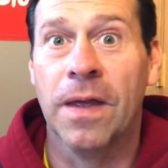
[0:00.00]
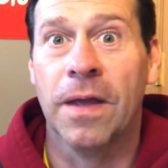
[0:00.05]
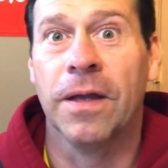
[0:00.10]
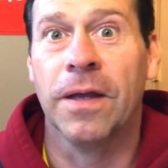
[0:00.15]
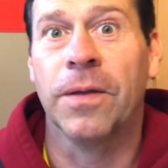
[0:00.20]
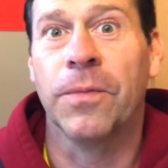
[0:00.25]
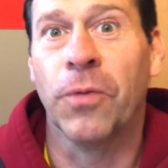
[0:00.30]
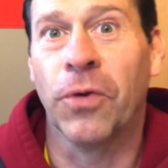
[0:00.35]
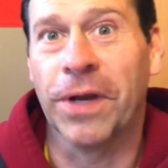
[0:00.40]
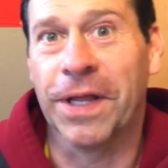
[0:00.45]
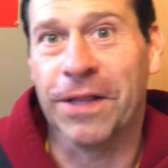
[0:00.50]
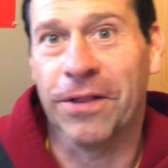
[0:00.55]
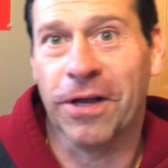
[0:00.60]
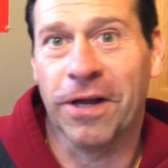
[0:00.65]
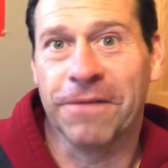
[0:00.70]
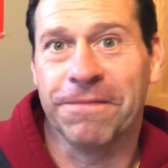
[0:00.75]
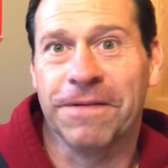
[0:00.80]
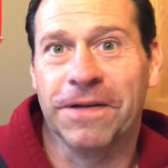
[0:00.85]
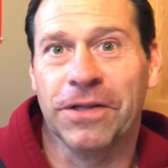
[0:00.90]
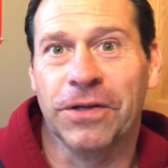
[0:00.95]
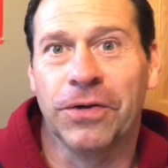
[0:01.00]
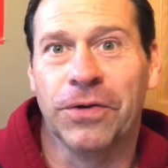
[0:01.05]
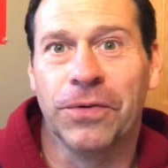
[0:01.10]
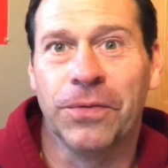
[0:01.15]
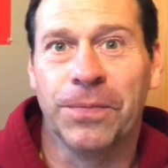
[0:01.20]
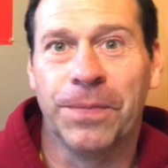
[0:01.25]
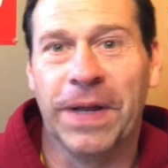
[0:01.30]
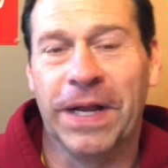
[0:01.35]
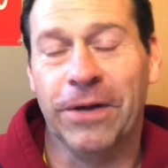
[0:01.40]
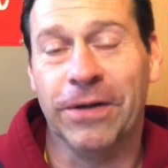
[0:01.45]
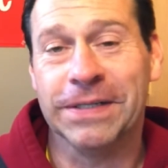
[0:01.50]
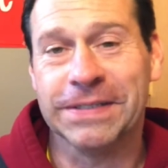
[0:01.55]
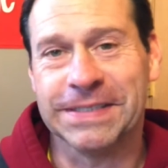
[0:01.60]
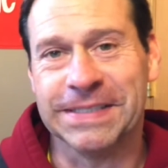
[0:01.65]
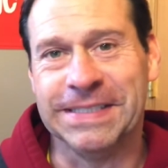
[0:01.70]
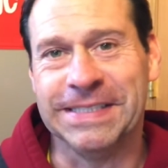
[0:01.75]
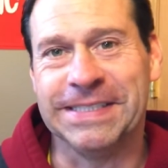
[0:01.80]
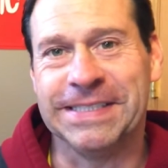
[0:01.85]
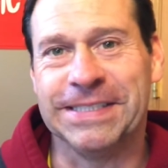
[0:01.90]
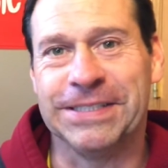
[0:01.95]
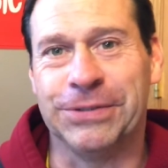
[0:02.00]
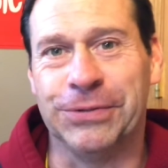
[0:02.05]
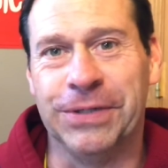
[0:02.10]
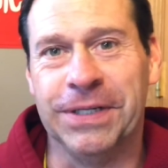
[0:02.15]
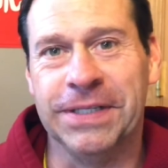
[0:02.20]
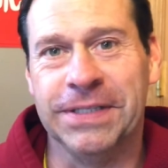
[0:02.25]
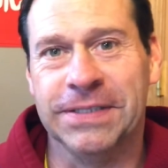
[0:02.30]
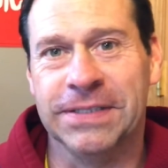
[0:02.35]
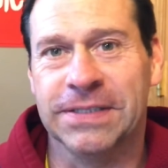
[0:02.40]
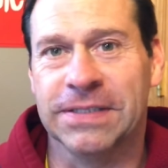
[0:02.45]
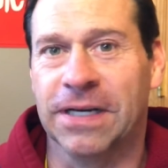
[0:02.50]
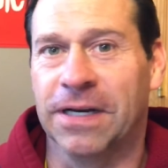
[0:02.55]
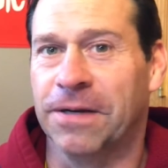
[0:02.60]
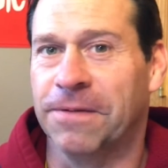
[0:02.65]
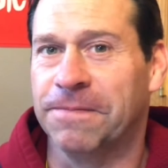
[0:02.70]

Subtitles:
Morning, Longfellow parents and students.